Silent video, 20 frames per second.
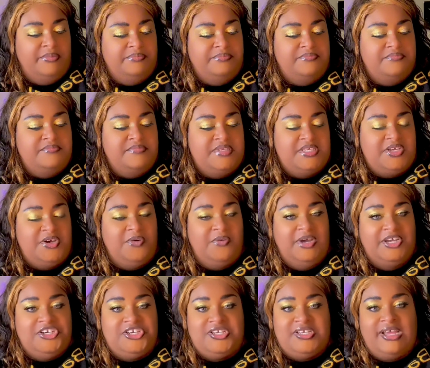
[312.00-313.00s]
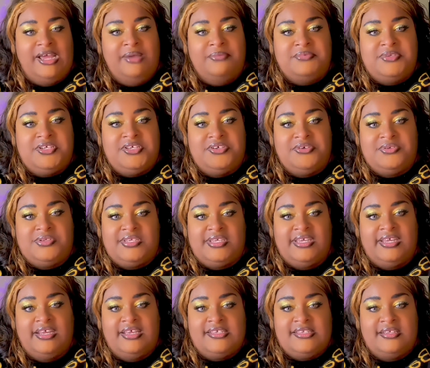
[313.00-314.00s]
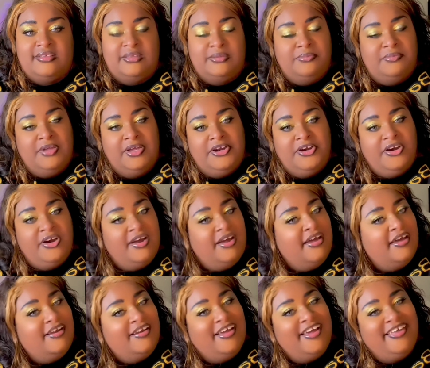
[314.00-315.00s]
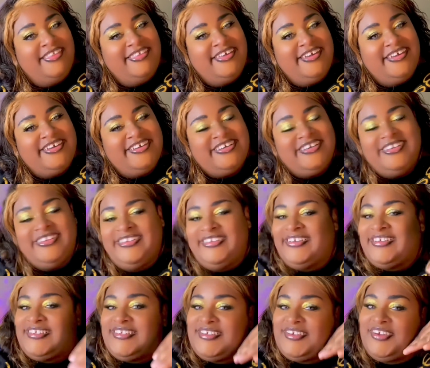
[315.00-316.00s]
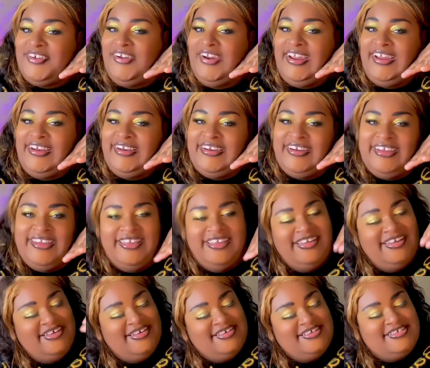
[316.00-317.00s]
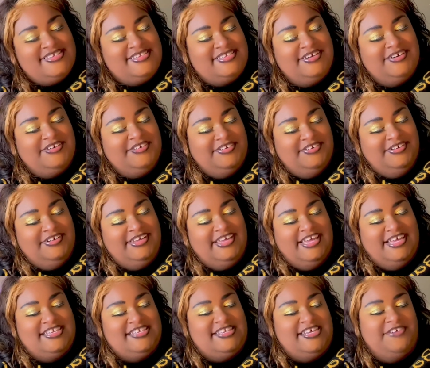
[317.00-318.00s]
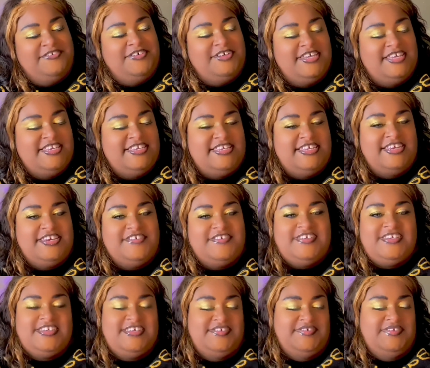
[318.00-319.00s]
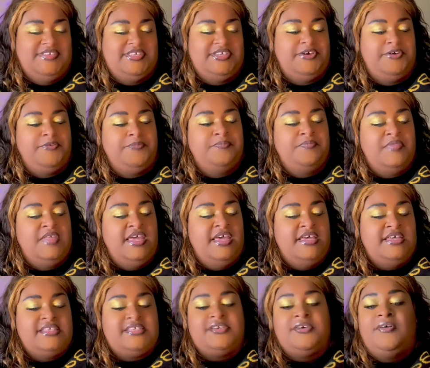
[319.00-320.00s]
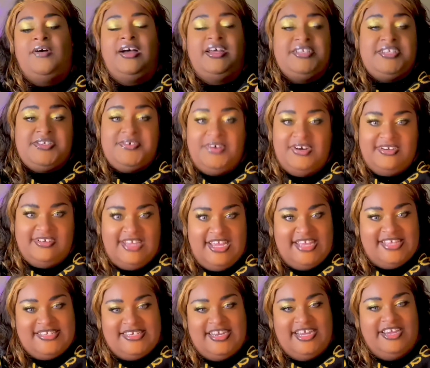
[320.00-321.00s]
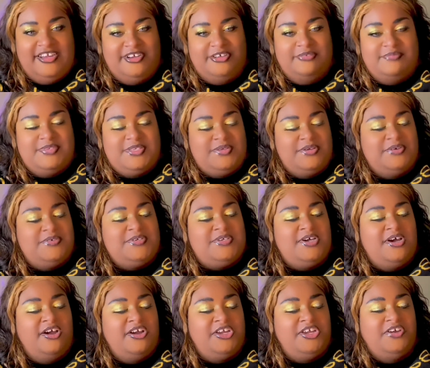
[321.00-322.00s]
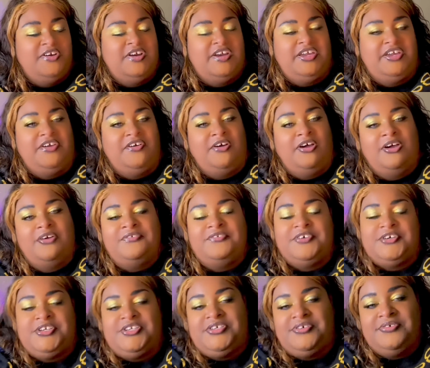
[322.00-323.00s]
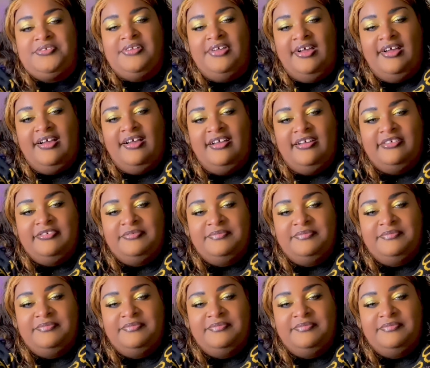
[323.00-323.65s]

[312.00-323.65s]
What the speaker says: So I just opt to use it as a lip liner, and I think it looks great. So yes, I will continue to do so. So on to our last item, so I don't talk your ear off for too long.